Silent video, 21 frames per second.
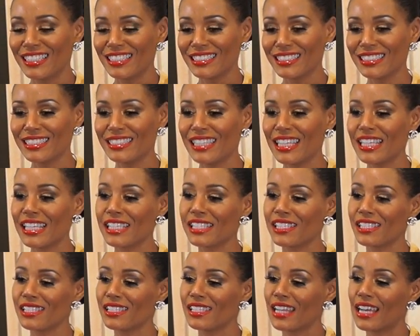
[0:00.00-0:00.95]
The thing
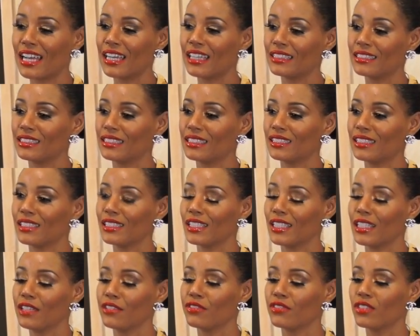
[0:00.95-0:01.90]
is that
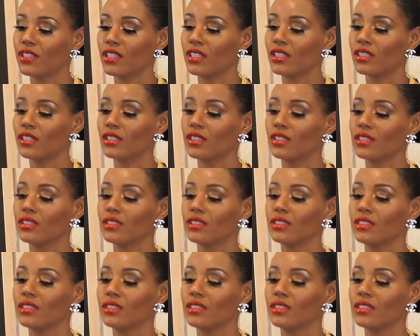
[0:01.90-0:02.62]
Eva,